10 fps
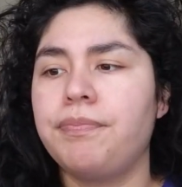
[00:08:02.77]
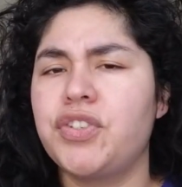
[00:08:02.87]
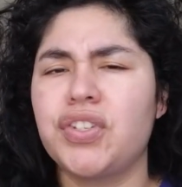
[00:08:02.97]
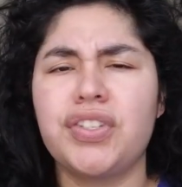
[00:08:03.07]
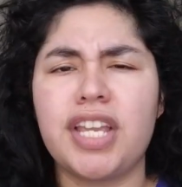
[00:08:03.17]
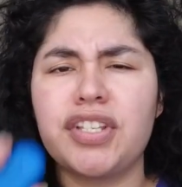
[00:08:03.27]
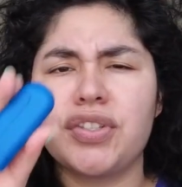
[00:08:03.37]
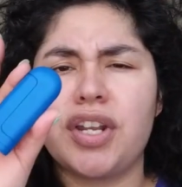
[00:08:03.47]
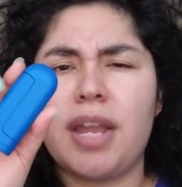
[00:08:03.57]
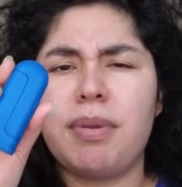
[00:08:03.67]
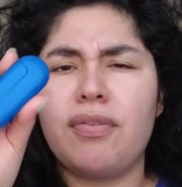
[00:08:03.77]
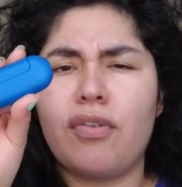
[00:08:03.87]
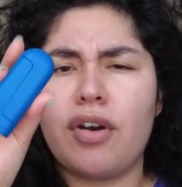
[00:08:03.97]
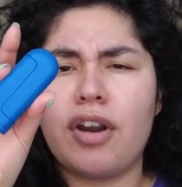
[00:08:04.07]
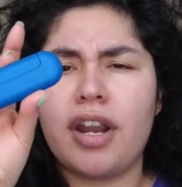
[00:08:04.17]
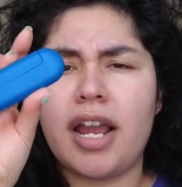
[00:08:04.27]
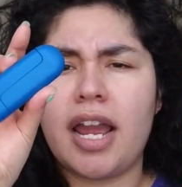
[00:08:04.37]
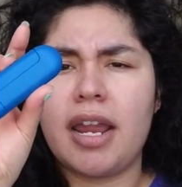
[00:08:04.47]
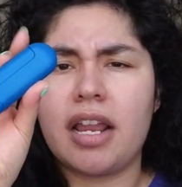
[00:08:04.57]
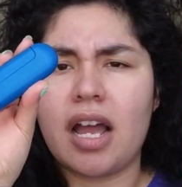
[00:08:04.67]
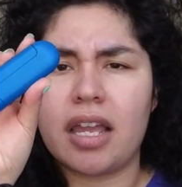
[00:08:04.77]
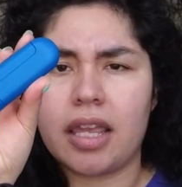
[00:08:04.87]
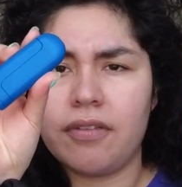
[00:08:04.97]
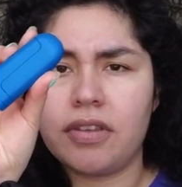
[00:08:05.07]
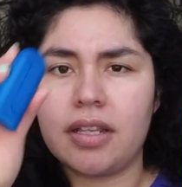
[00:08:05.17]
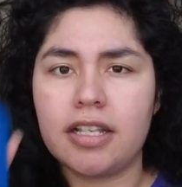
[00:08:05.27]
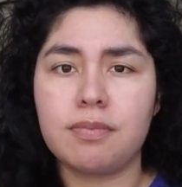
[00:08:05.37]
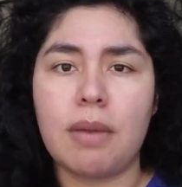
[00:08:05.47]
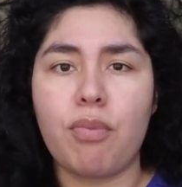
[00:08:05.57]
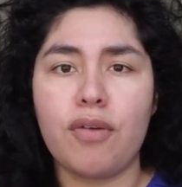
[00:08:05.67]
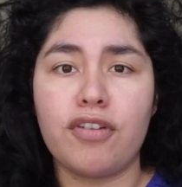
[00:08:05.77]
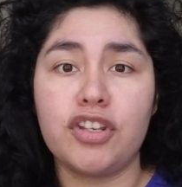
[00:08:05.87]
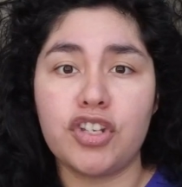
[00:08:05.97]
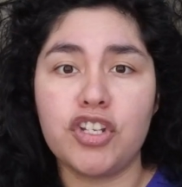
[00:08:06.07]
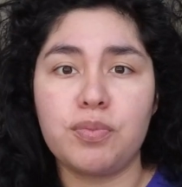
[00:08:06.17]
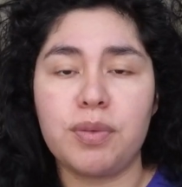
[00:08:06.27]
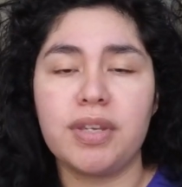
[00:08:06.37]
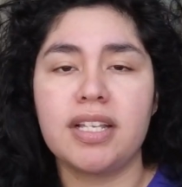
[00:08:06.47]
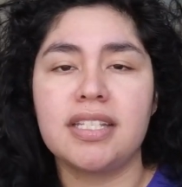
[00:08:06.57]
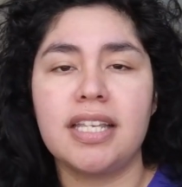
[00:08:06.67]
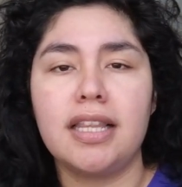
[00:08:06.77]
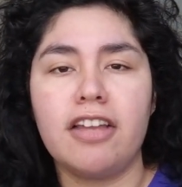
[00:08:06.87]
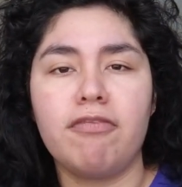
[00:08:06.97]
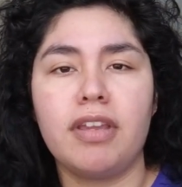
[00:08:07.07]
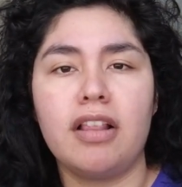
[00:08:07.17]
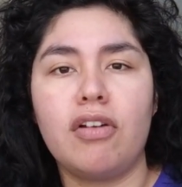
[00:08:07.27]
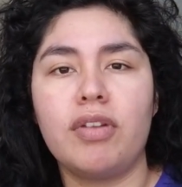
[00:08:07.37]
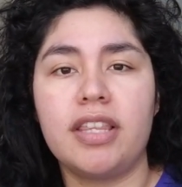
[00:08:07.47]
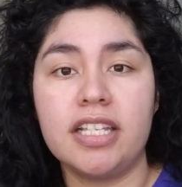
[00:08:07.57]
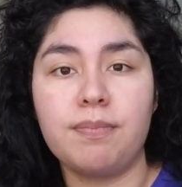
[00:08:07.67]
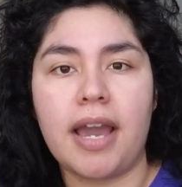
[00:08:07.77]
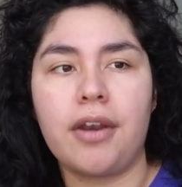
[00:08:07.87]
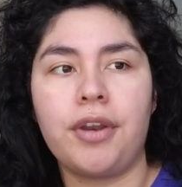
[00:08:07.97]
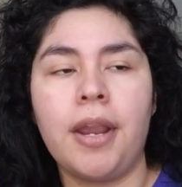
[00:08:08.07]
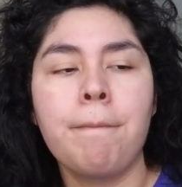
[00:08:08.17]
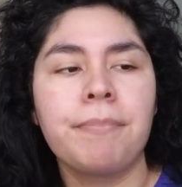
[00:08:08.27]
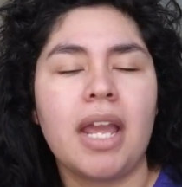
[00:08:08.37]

Just yesterday before I got gifted this, my boyfriend judged me because he left me alone with his battery.